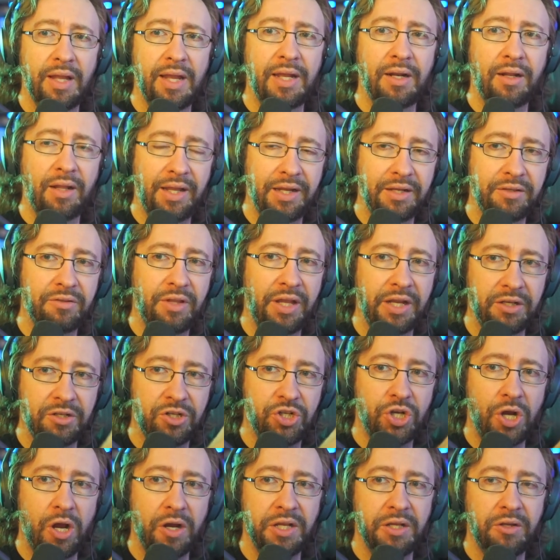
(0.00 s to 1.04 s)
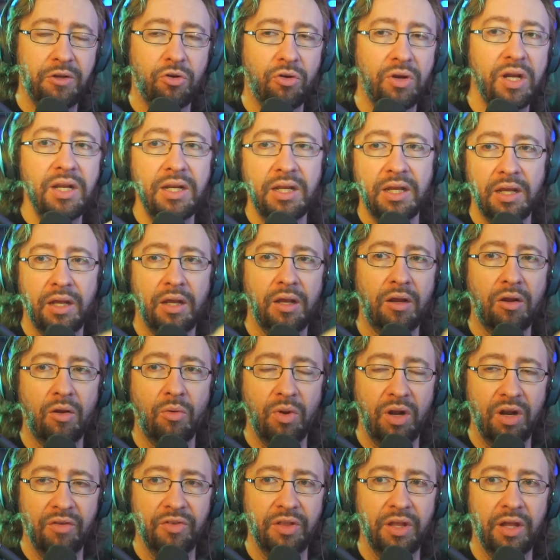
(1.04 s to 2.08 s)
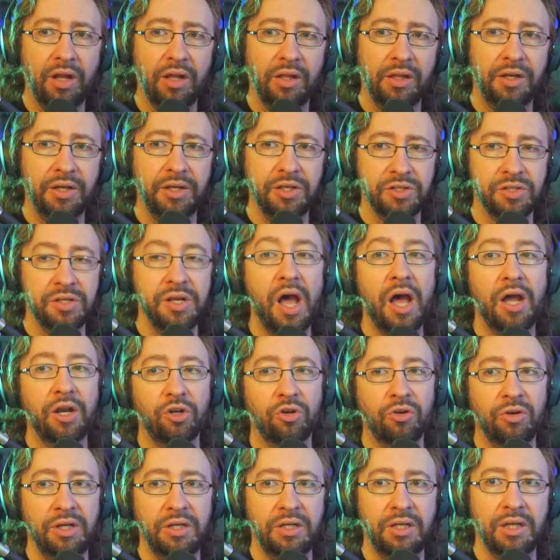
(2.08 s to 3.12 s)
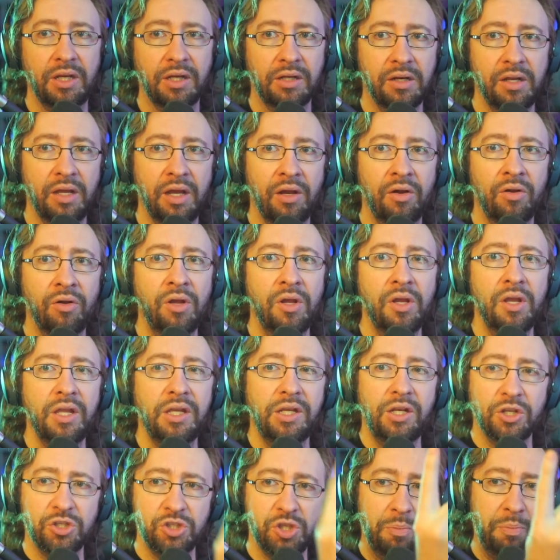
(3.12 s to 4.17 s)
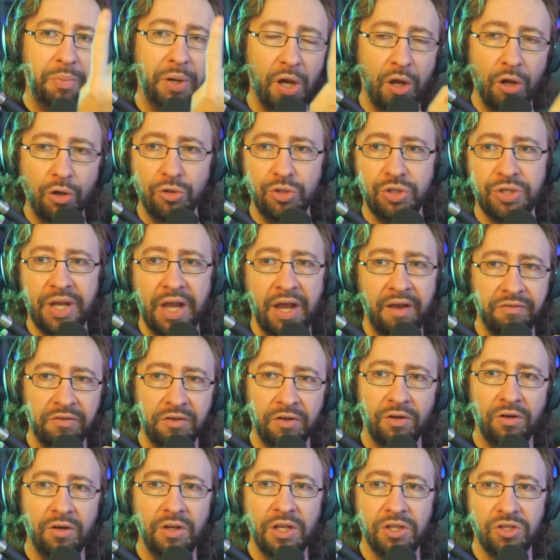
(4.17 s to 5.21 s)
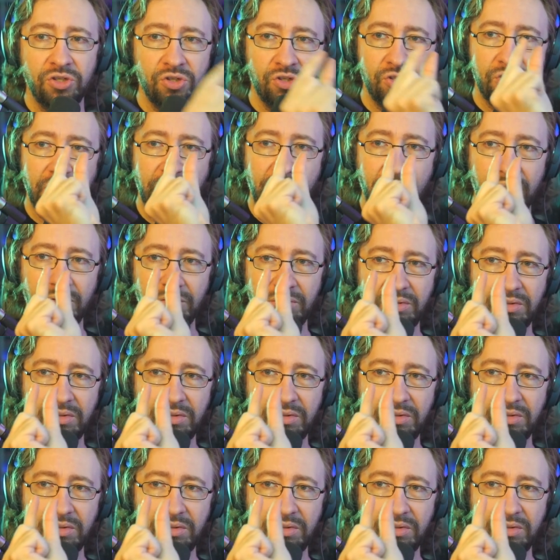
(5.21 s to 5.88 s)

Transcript: land like like Johnny Green Kick or whatever the hell it is, not Green Kick now, he does the yeah. pose after. It's just like a